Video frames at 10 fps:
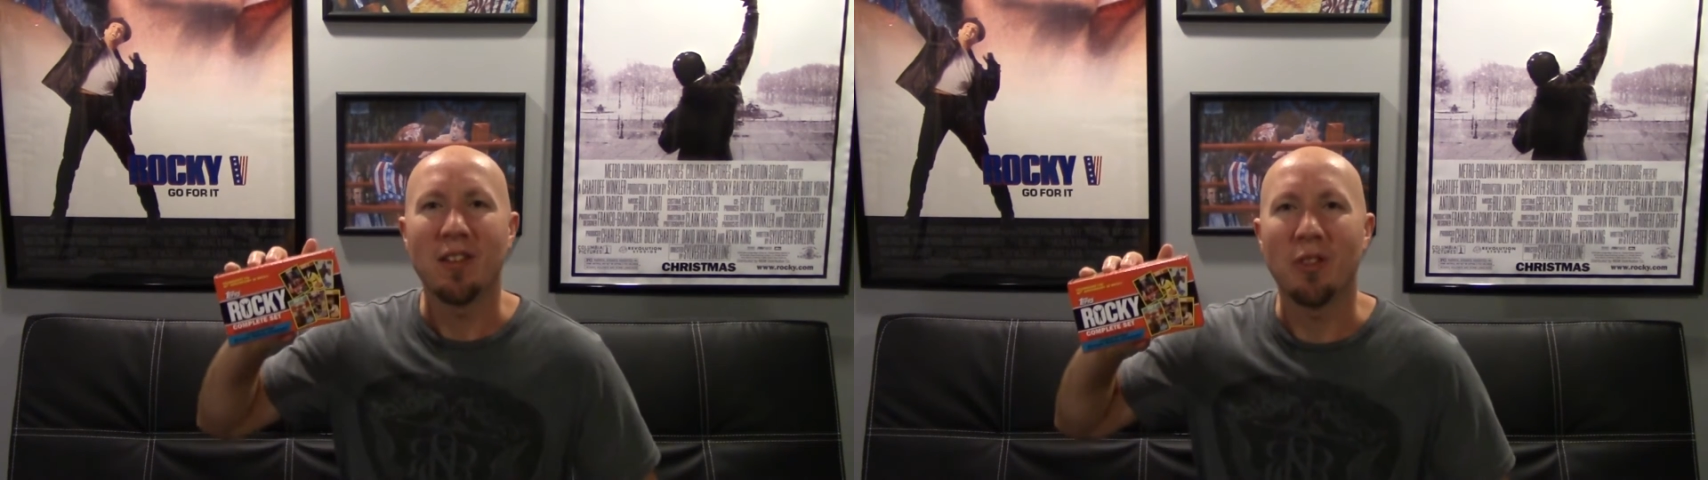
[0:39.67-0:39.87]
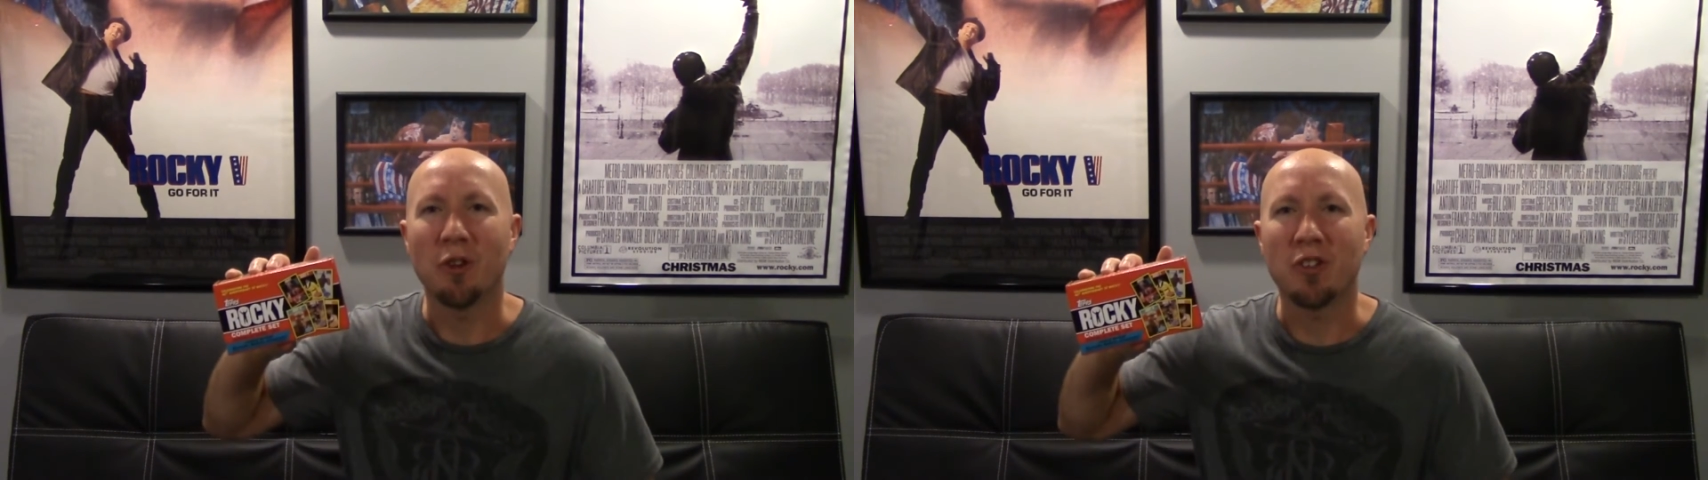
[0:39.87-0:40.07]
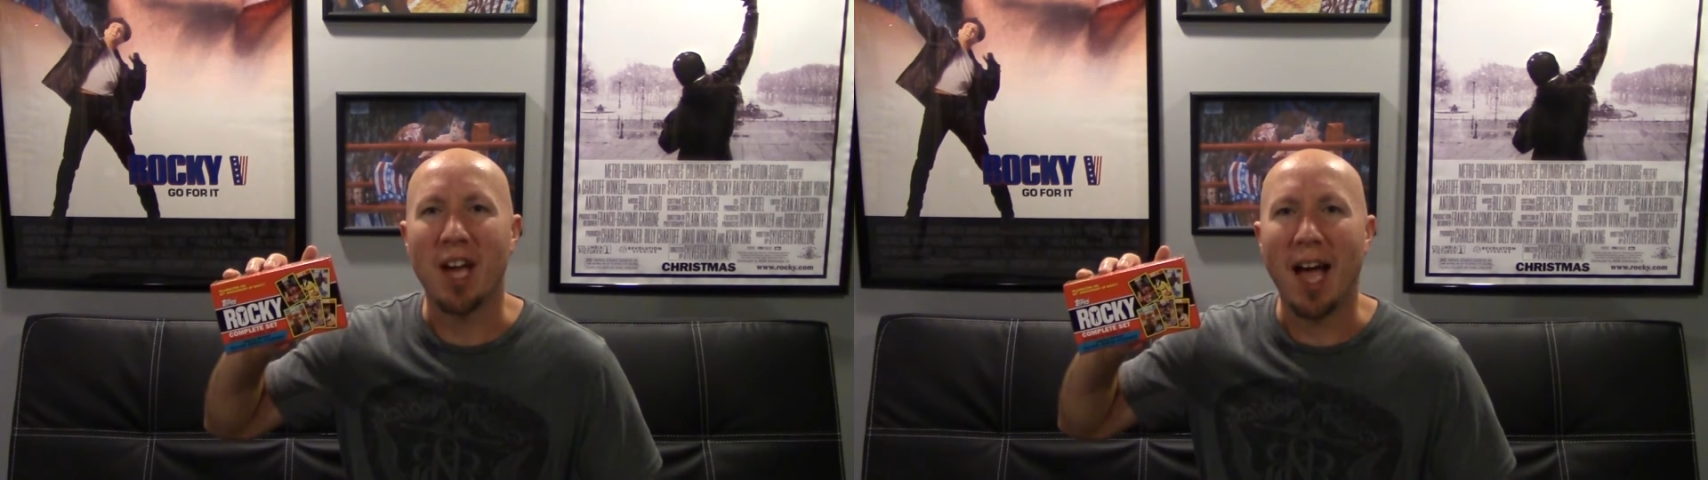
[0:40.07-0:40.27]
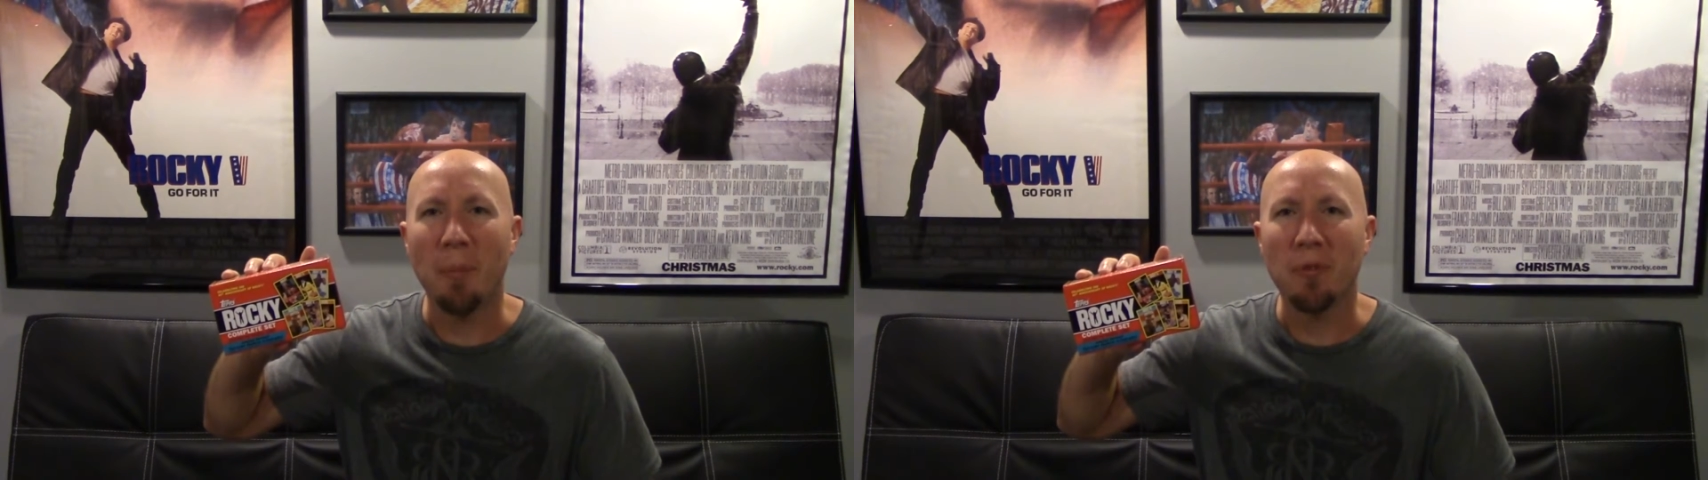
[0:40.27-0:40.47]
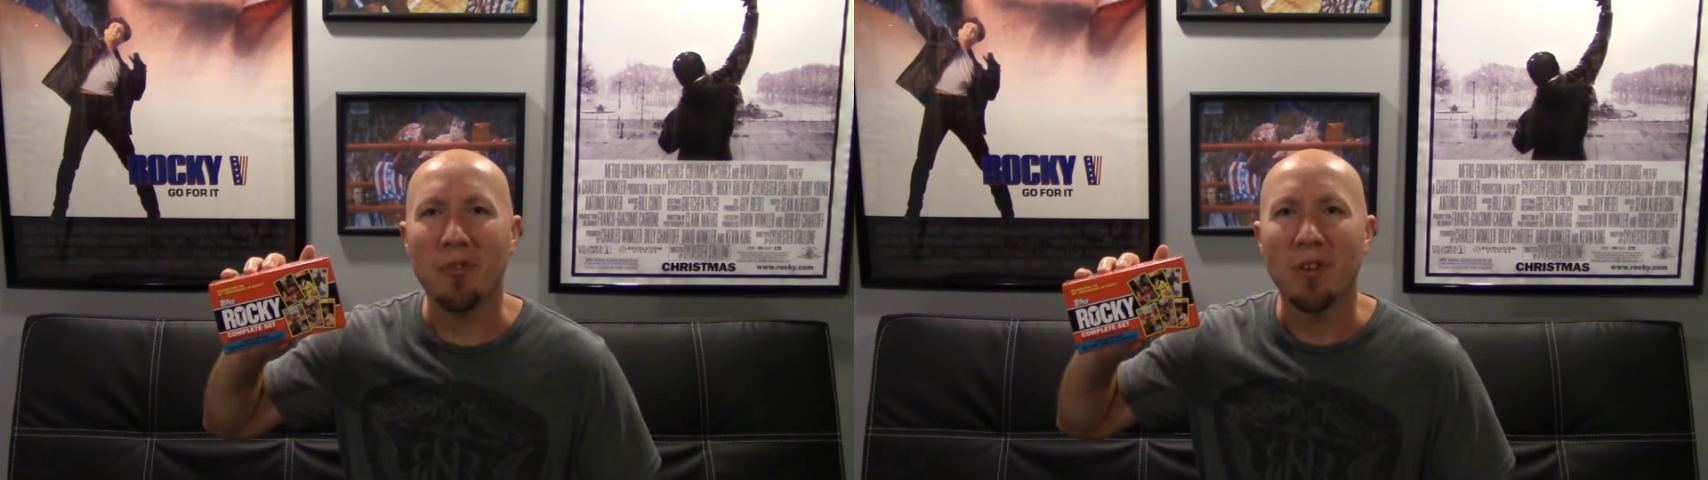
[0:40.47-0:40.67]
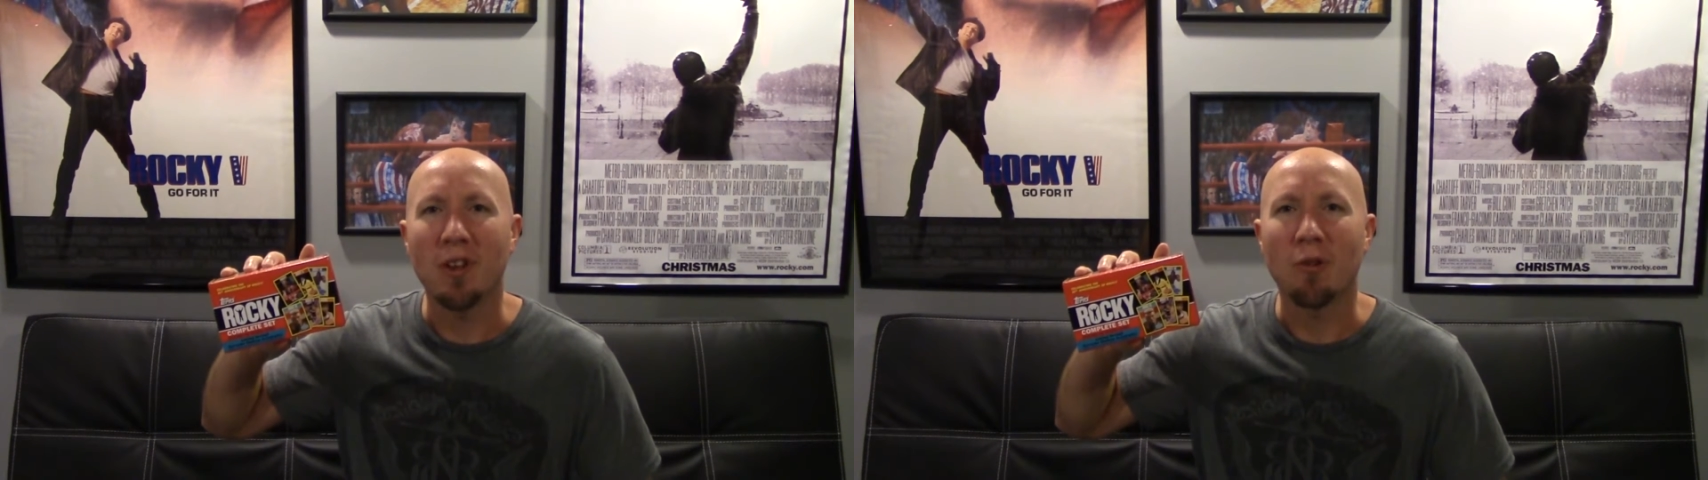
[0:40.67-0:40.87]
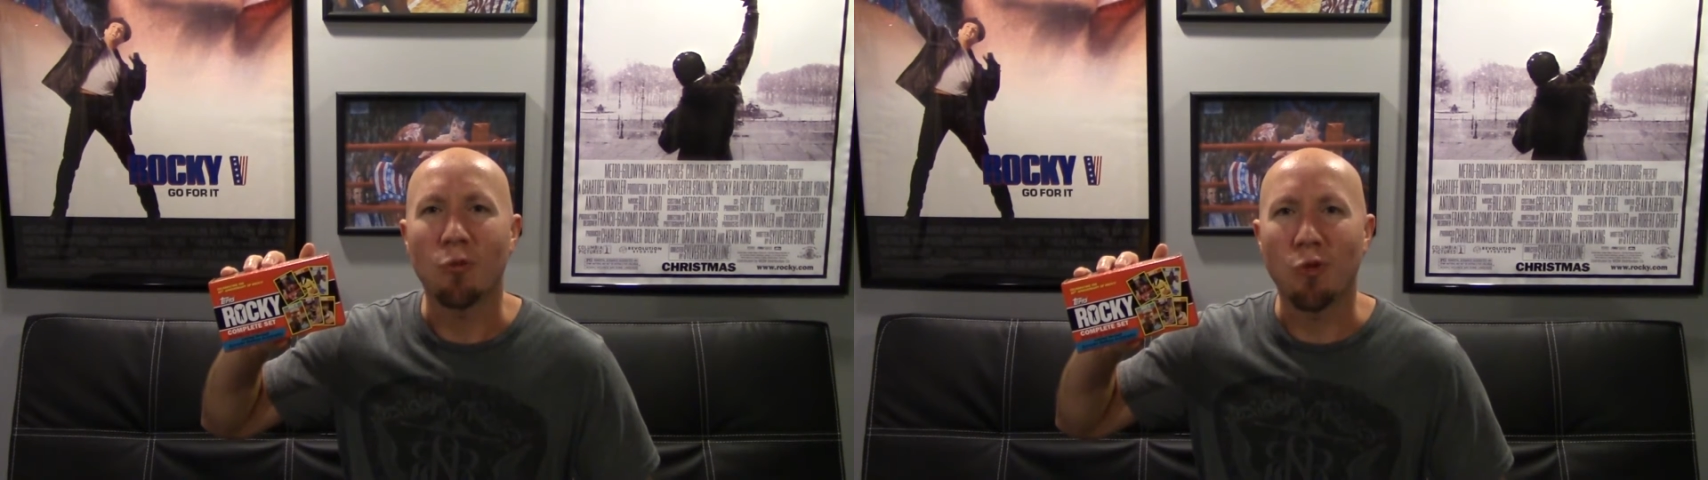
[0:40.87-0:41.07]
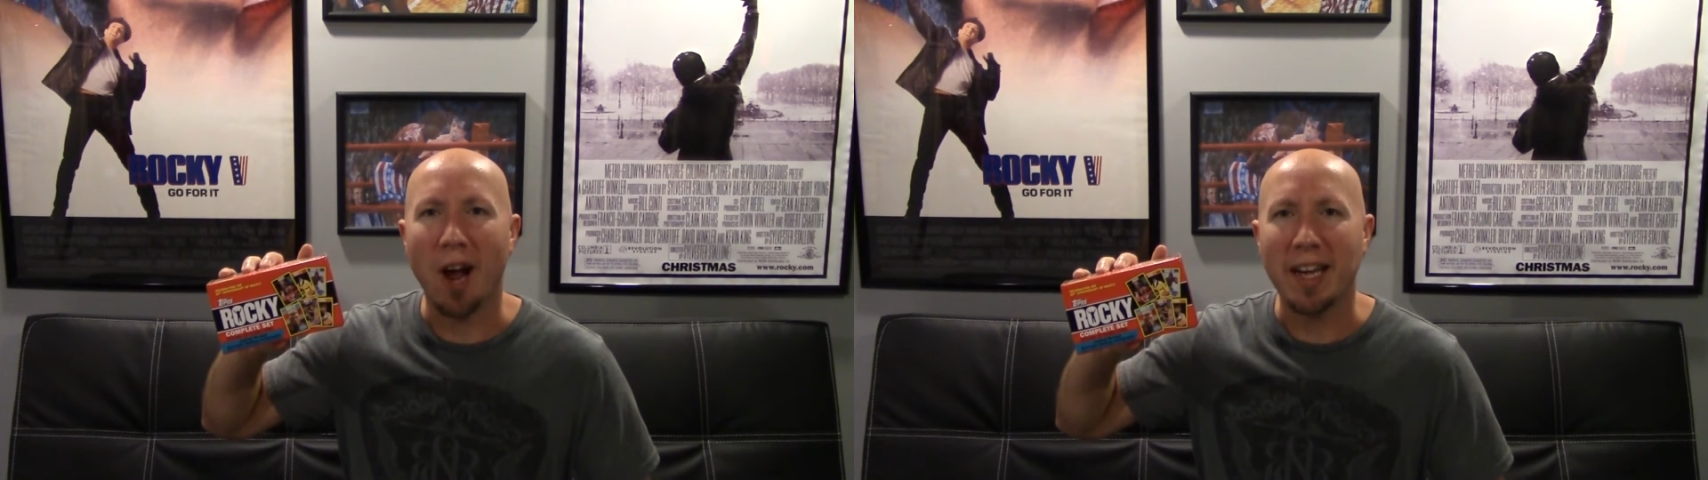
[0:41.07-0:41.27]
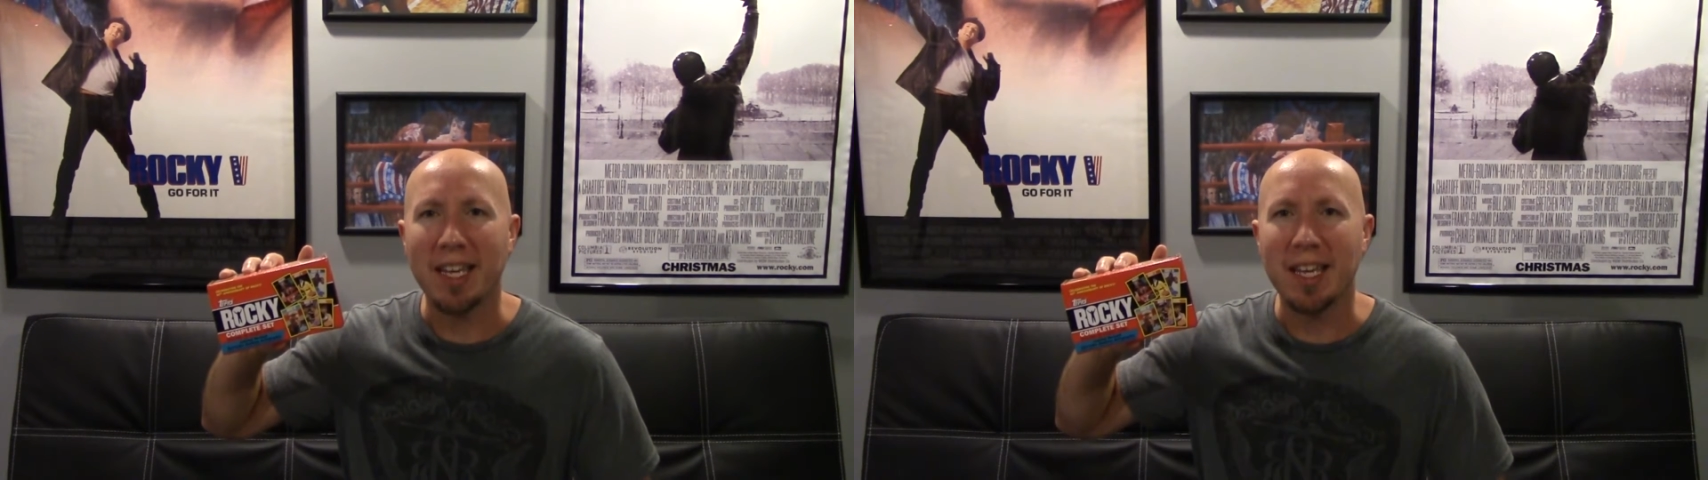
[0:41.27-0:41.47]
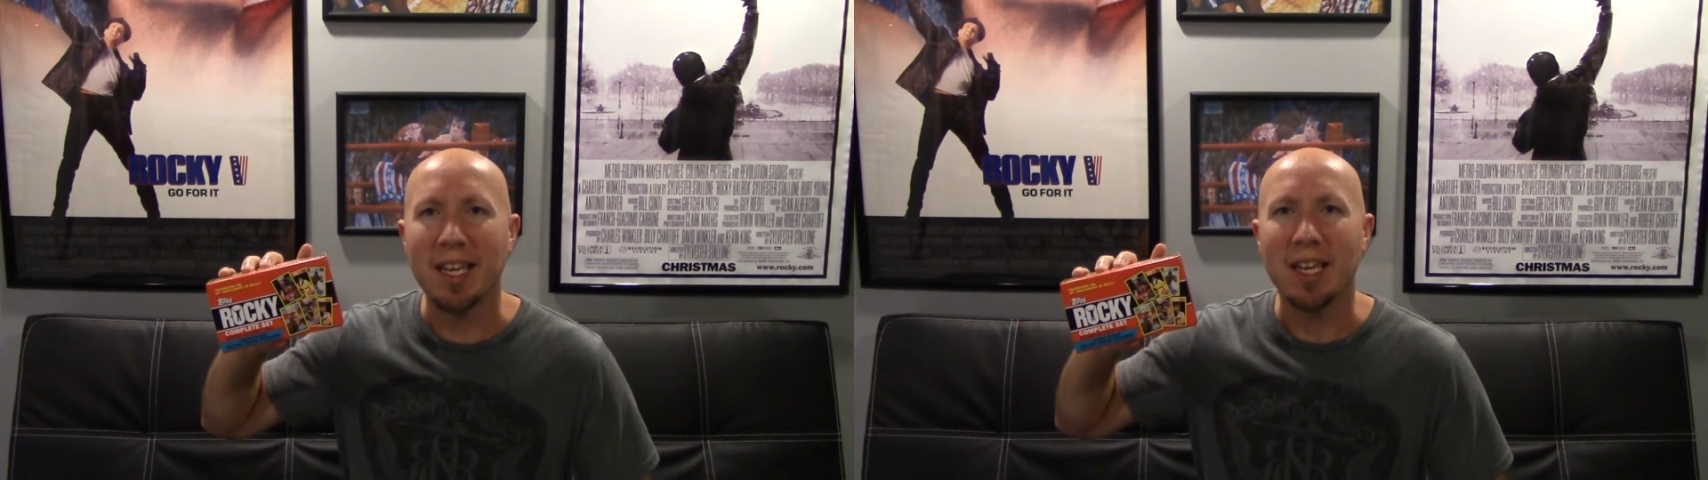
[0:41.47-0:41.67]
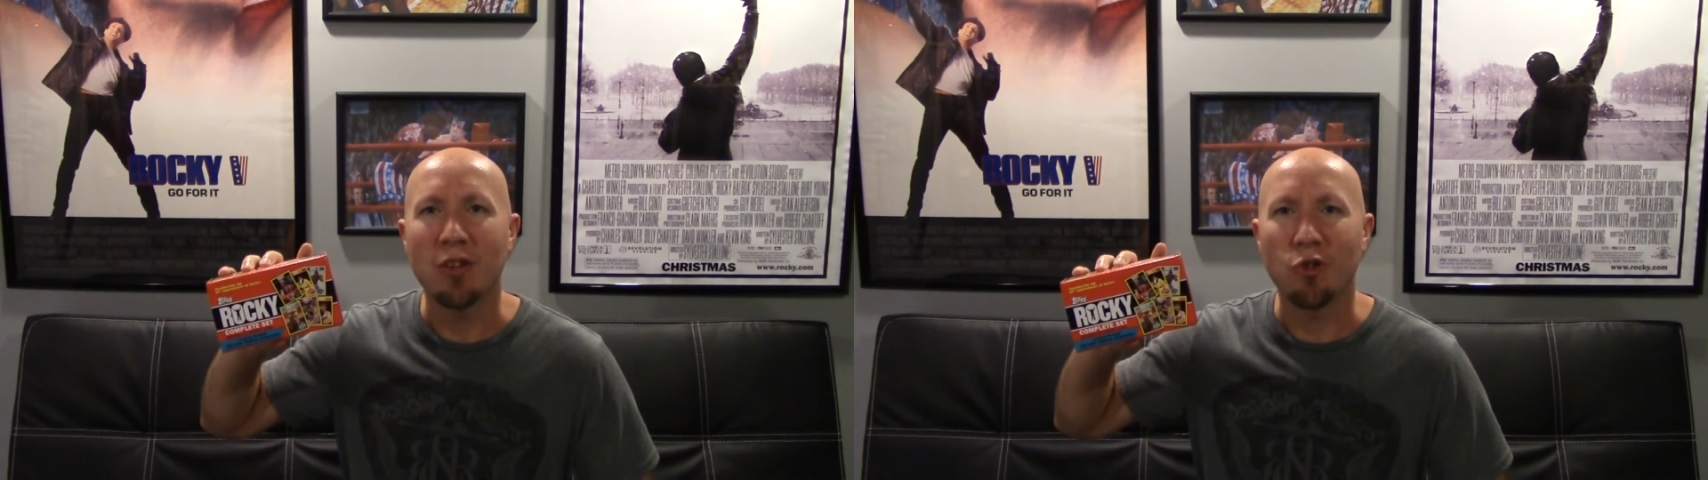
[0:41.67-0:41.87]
They're Topps Rocky